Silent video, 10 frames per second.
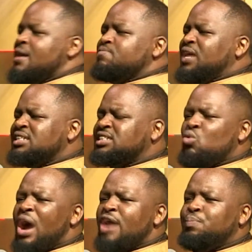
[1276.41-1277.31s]
The reason
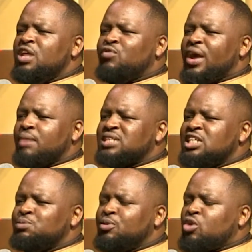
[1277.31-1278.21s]
why you believe what I'm saying
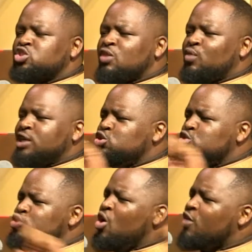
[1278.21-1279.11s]
is because of what you
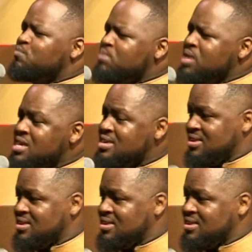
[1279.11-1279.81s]
know of me.